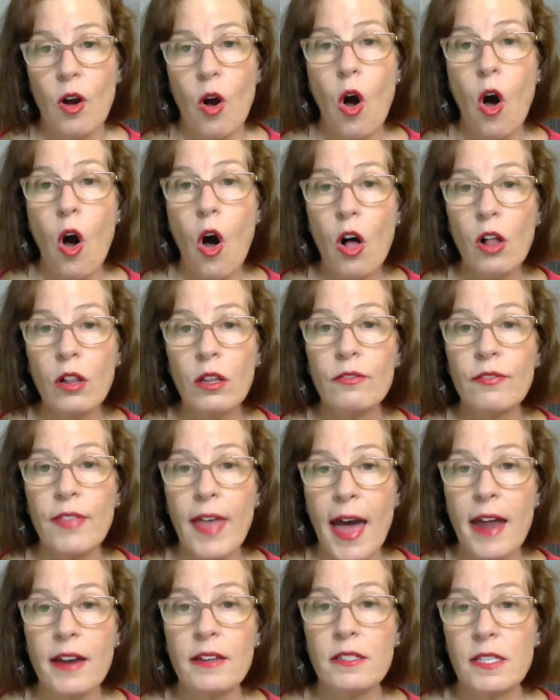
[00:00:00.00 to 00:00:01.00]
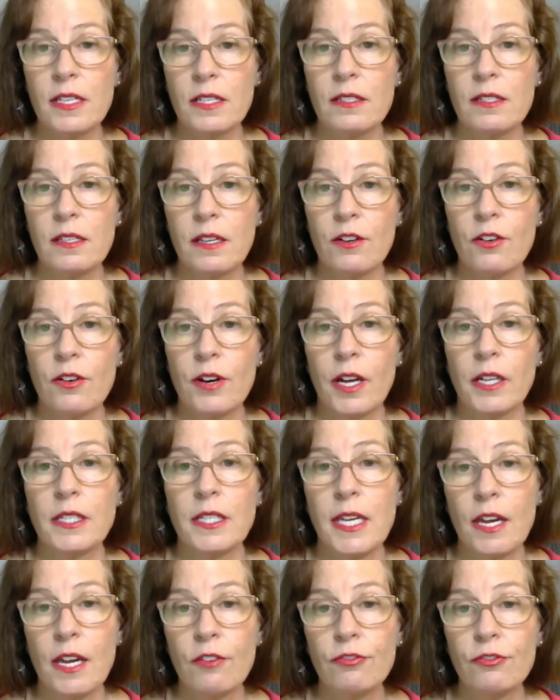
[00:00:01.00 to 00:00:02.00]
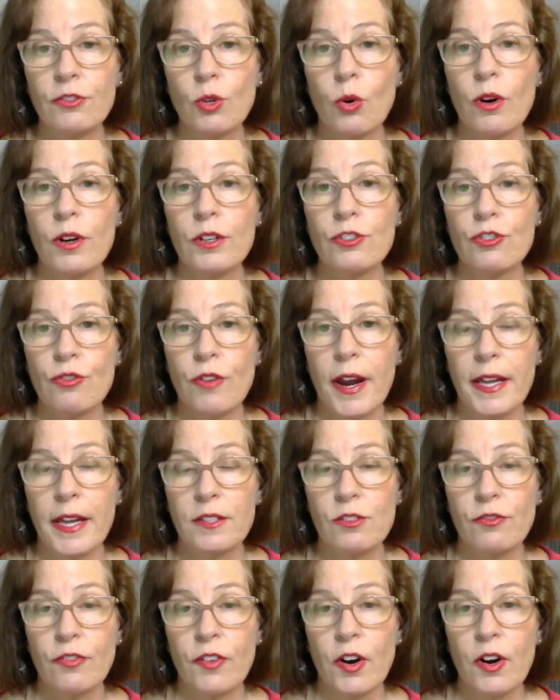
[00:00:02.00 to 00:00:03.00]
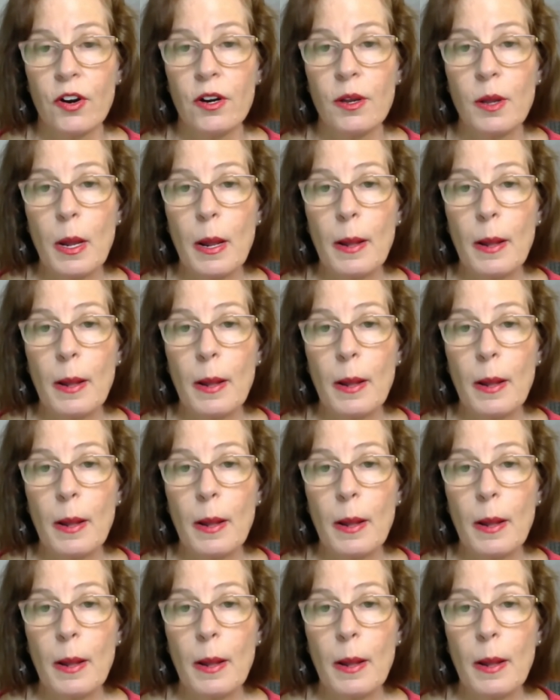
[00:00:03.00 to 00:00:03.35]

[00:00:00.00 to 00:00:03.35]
All of that is considered a gift or a transfer.